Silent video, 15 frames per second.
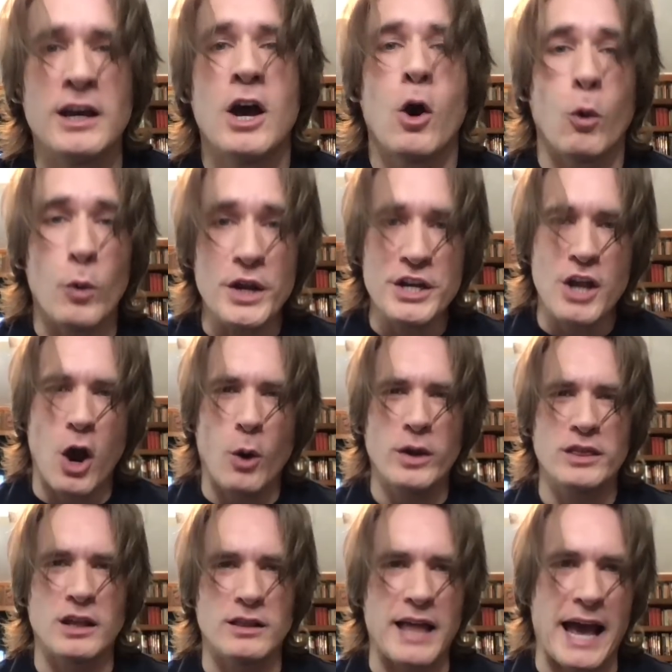We know in the
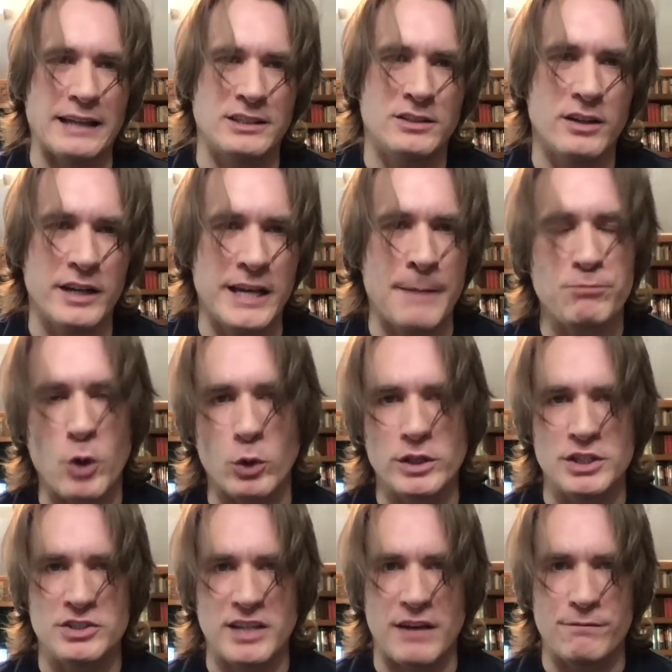last study, only
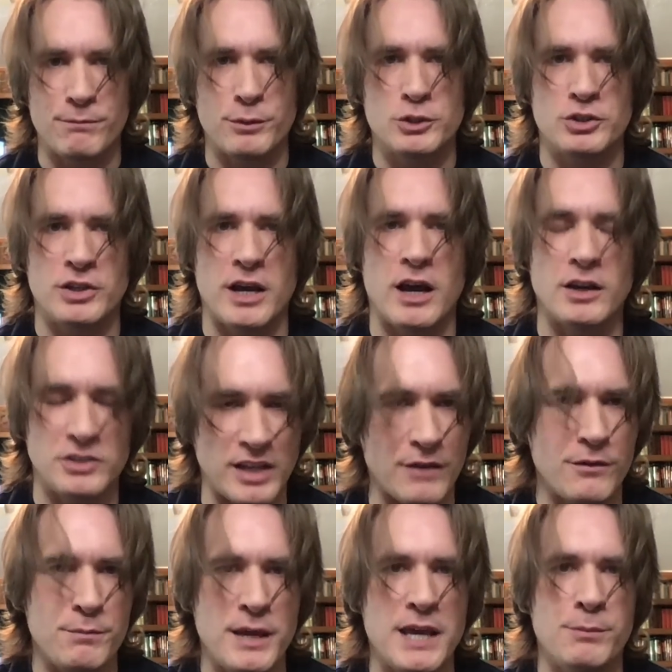
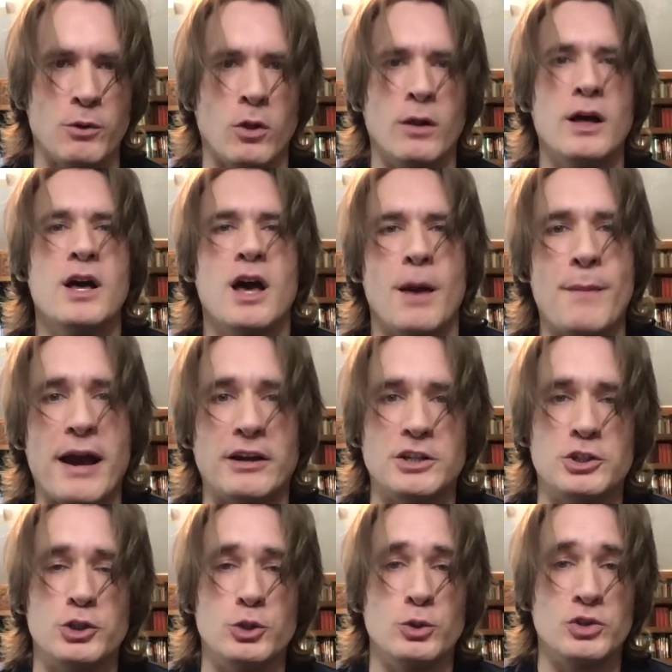7 people, amounting
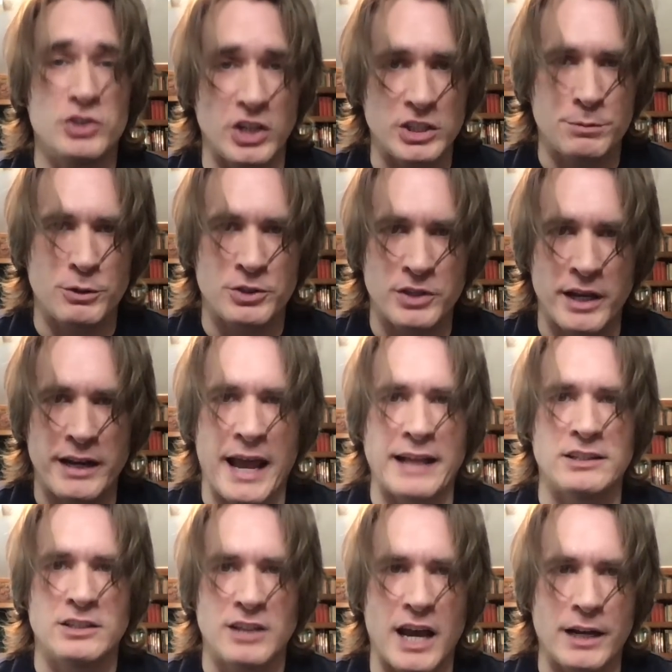to 6%, had
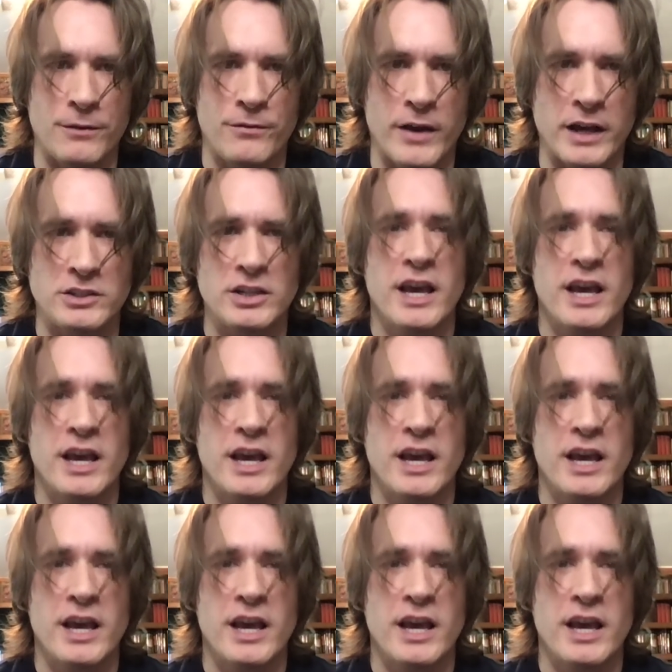side effects,